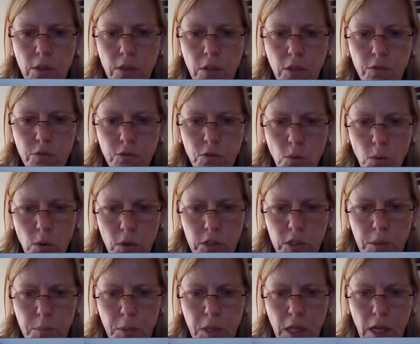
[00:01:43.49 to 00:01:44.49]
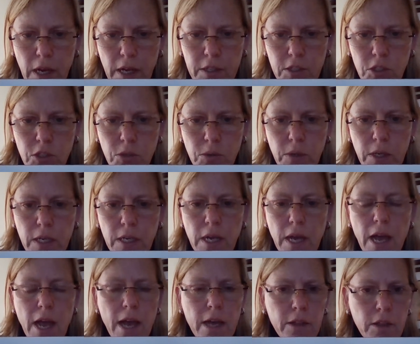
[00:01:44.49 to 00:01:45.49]
the force applied to it
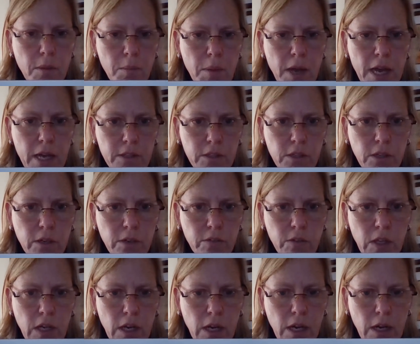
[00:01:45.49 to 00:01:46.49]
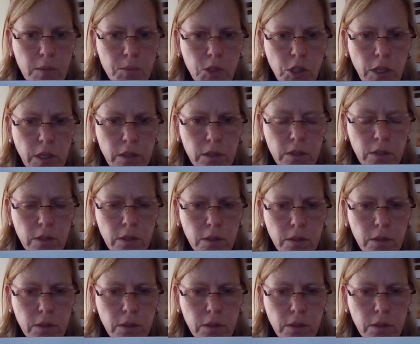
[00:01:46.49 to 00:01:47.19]
and the mass of the object.